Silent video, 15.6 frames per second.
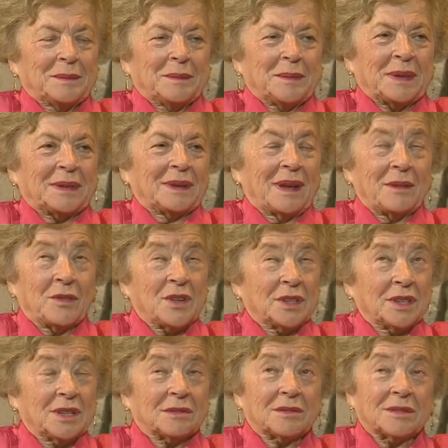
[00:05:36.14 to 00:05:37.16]
But I
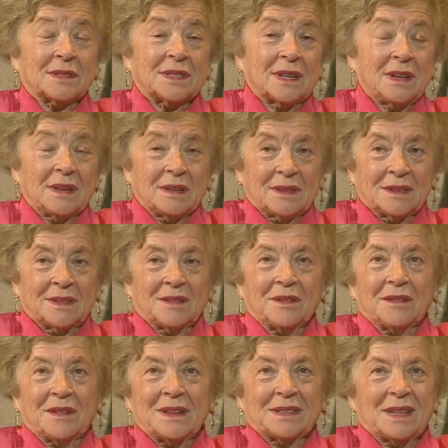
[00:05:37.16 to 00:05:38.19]
wanted to see,
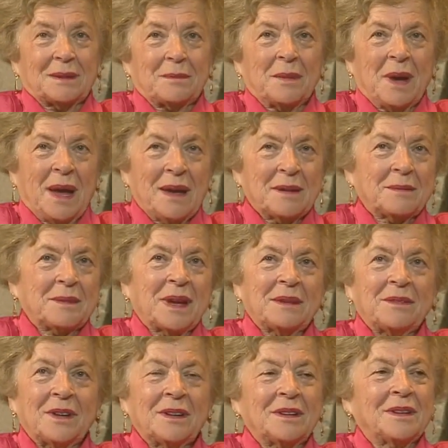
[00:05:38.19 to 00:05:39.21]
so I said, Mom, I
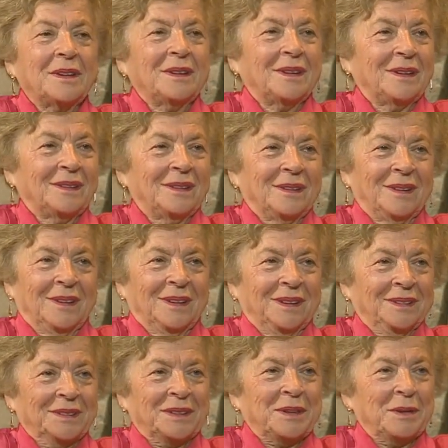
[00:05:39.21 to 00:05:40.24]
want
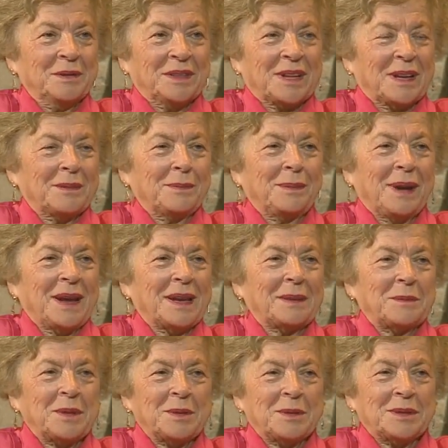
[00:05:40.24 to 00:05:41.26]
to go there
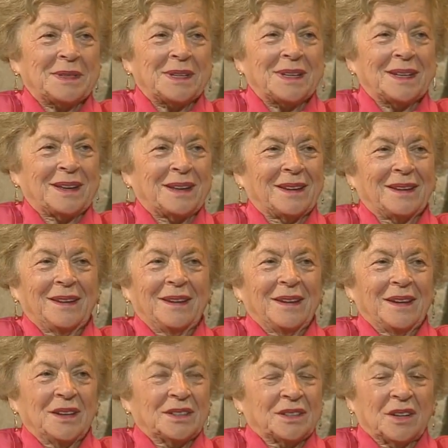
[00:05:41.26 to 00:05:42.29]
playing music.
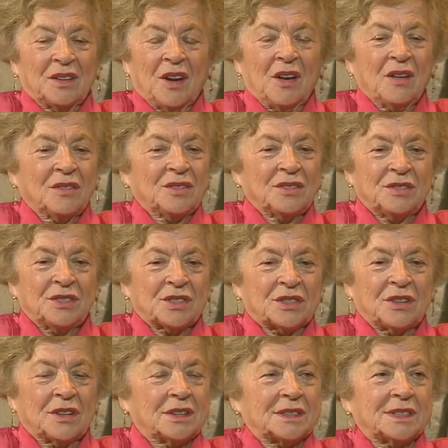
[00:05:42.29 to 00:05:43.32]
She said, no, Jewish
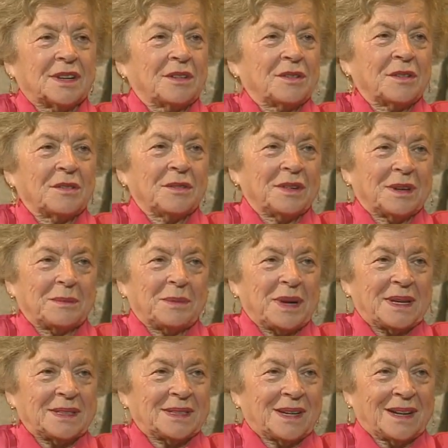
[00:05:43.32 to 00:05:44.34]
girls don't go in a
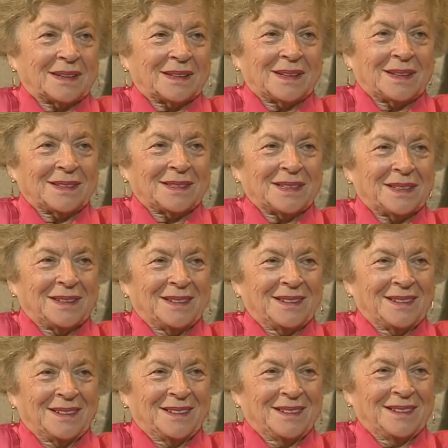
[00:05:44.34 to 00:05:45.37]
place like this.
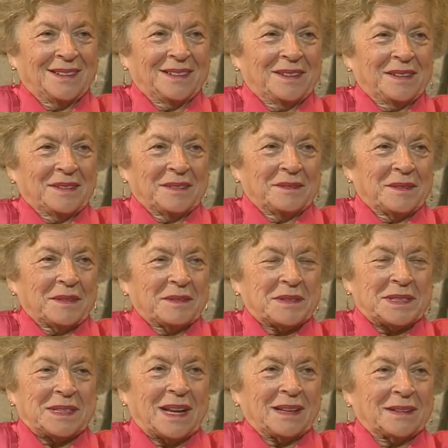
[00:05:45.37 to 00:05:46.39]
It
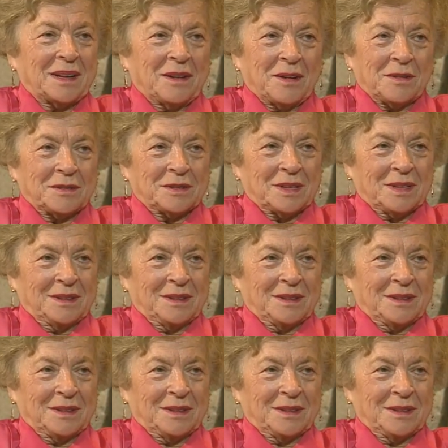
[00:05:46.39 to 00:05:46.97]
was not allowed.